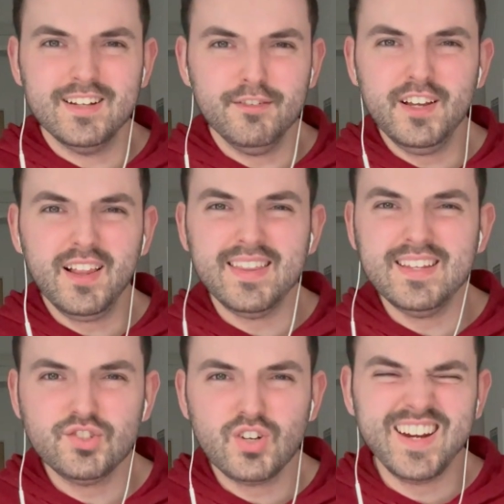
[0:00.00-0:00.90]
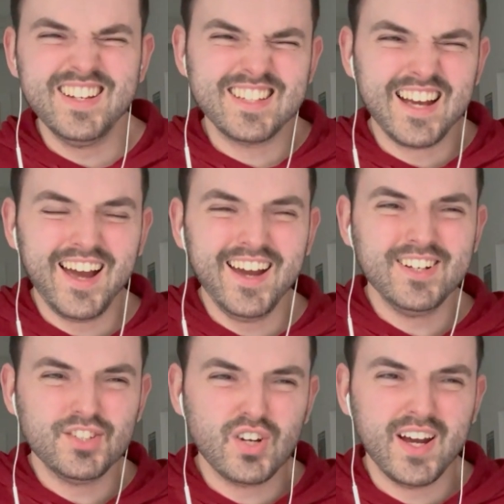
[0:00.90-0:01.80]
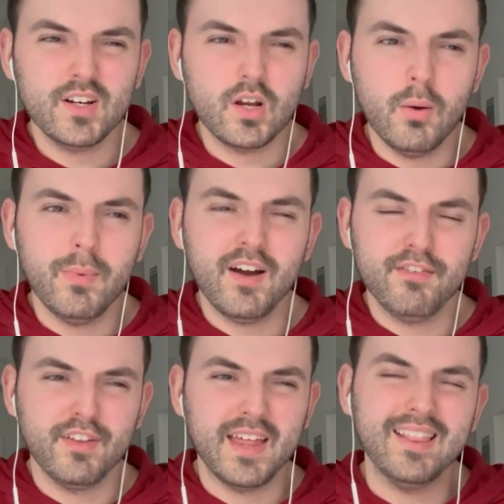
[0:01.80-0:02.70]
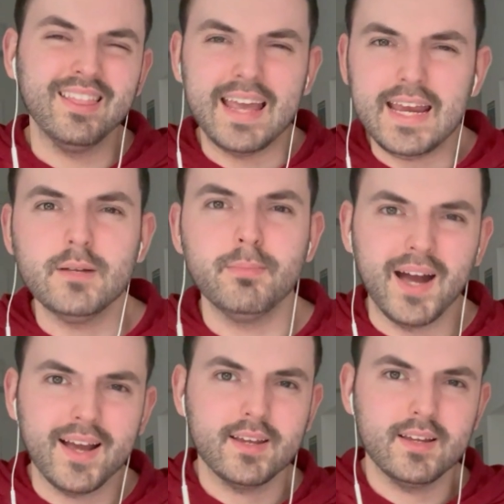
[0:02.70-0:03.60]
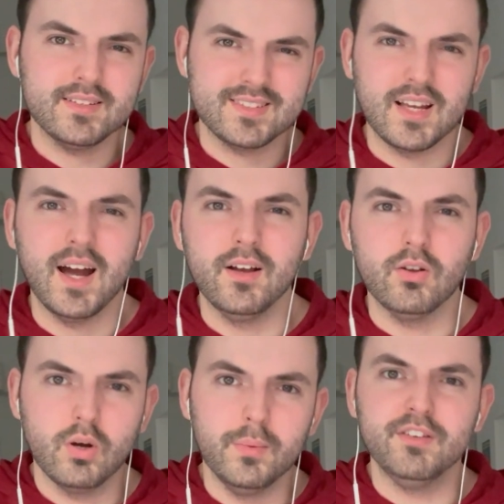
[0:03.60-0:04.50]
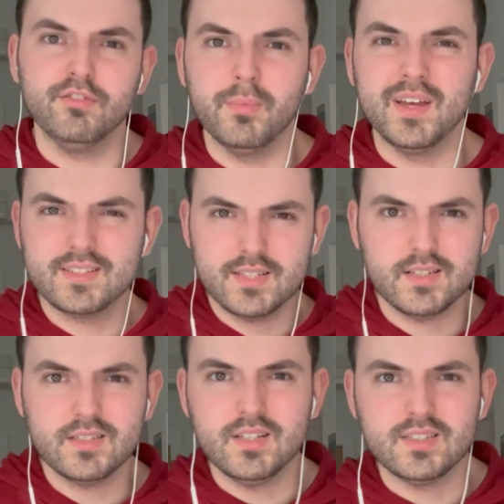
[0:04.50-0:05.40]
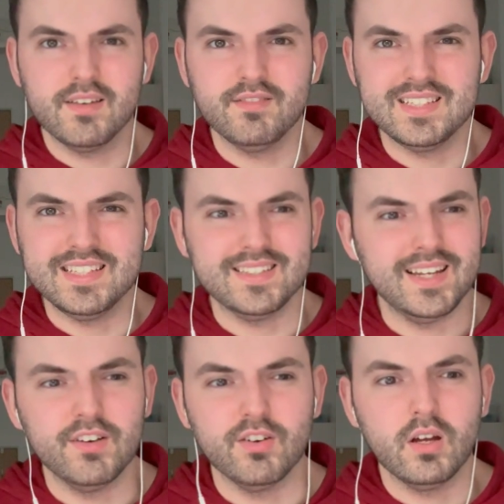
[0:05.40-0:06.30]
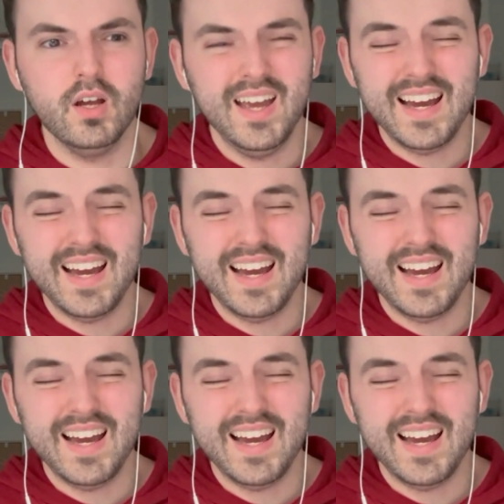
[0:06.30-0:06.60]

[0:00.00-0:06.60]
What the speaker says: And I feel like this track is kind of trying to go back for that laid-back style coming from that 60s 70s era,